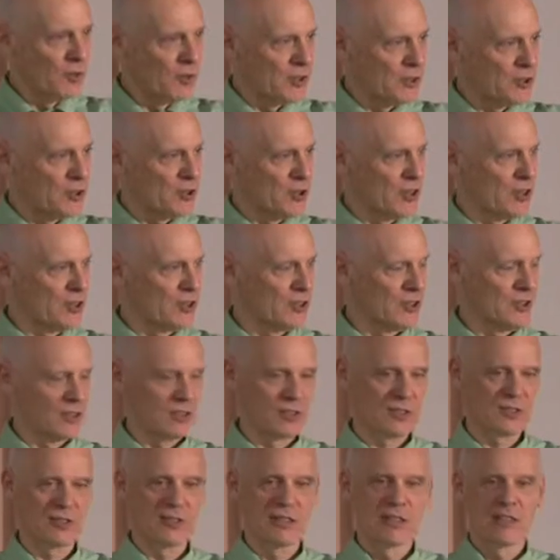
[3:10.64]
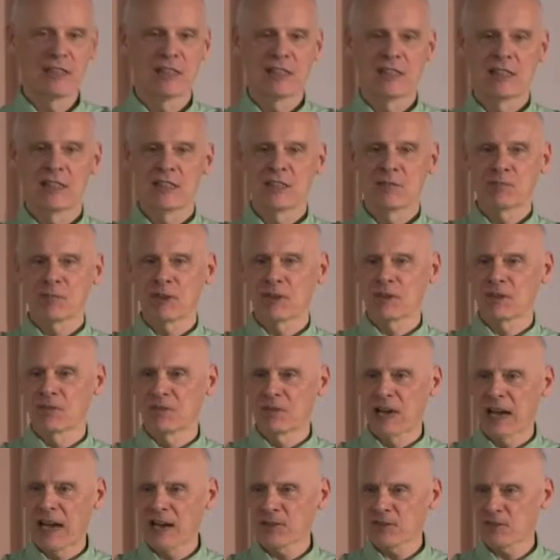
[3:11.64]
with churches, but the
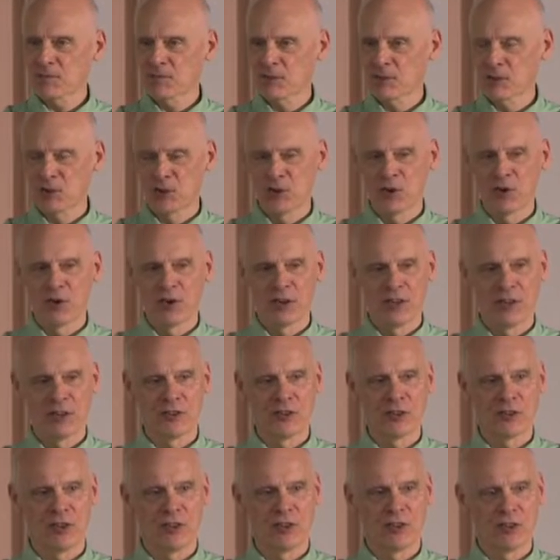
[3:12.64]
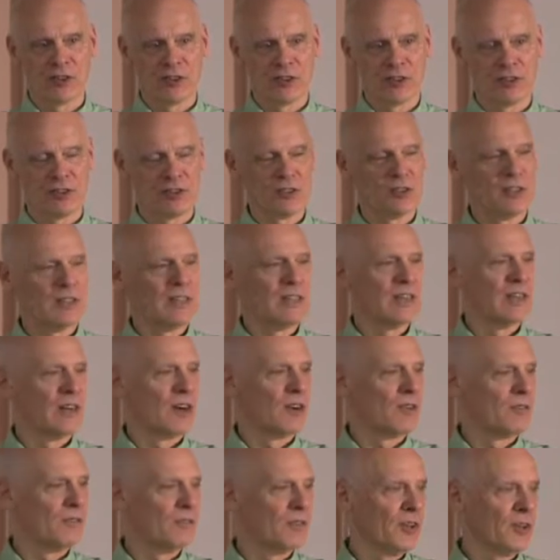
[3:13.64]
vast majority of churches
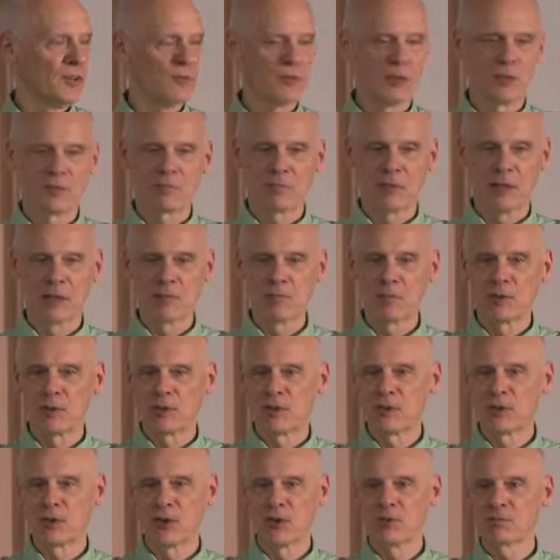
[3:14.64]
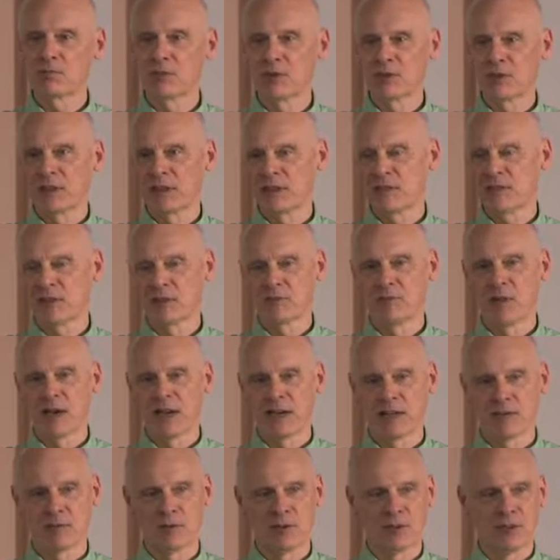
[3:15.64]
are filled with people that don't believe the
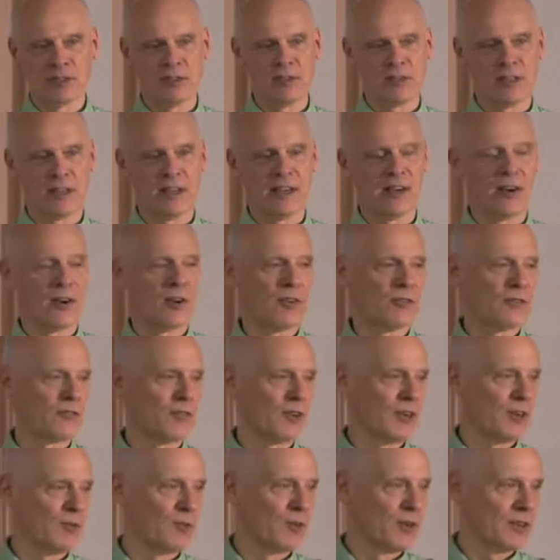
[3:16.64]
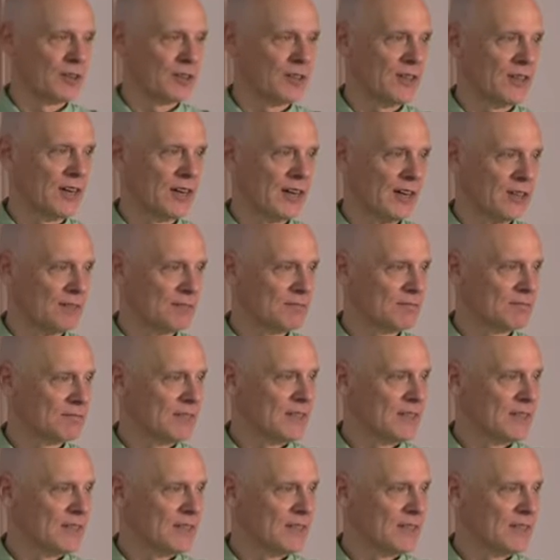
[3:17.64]
Bible is the error-free Word of God.